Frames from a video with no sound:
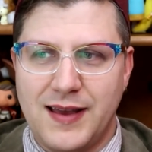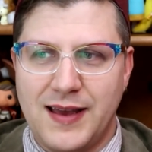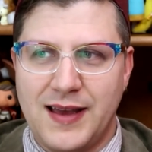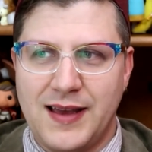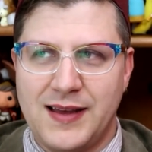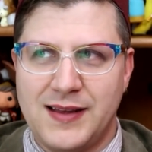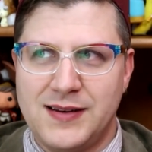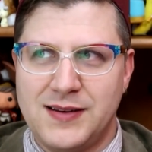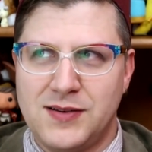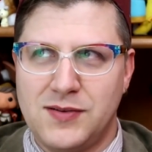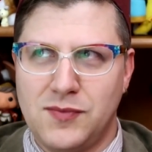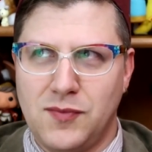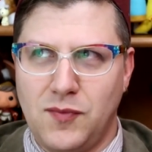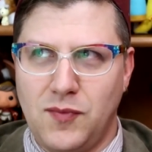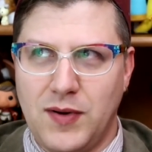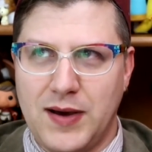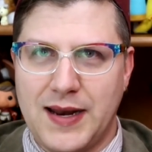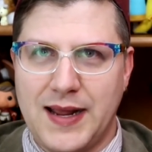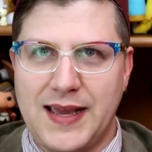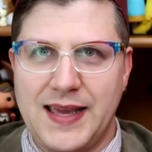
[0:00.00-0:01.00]
and
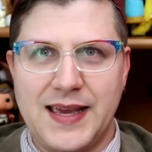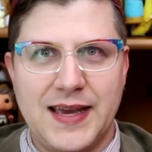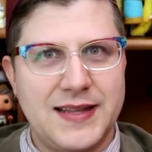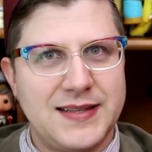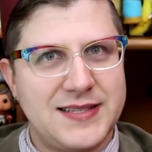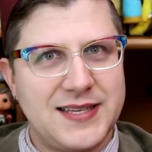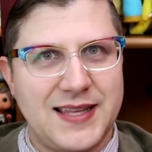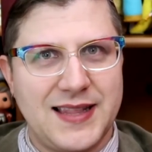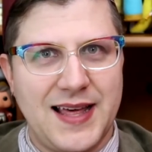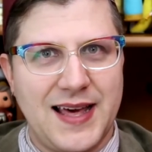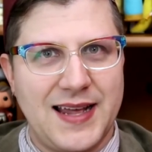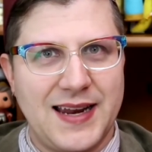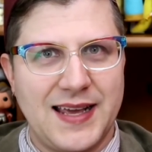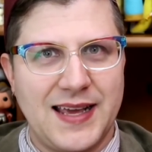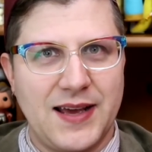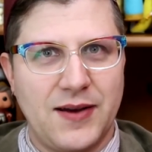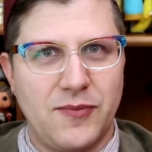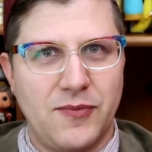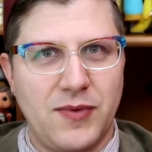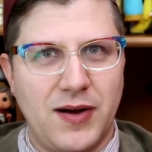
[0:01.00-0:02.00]
when I get to that
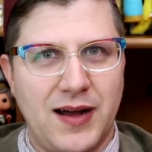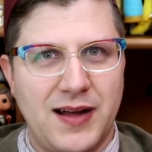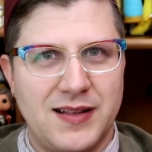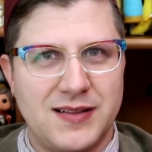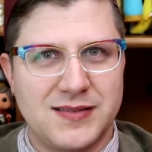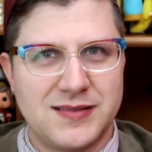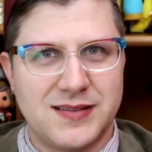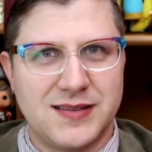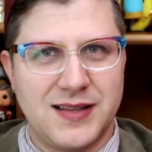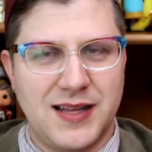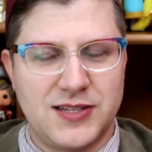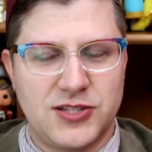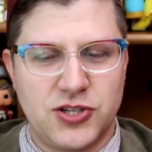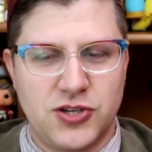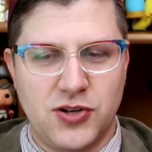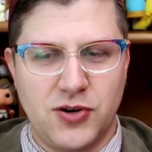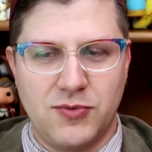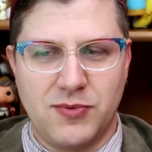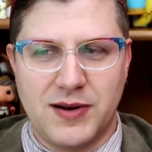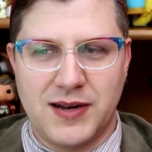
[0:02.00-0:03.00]
again, I'll let you
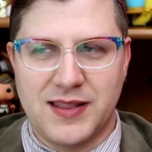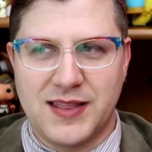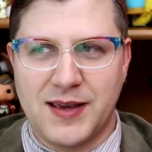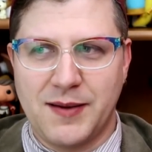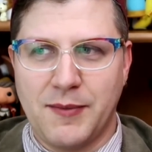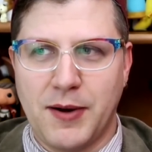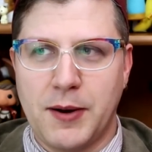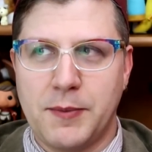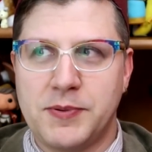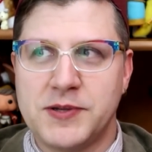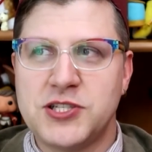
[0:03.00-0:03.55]
know what I think about it.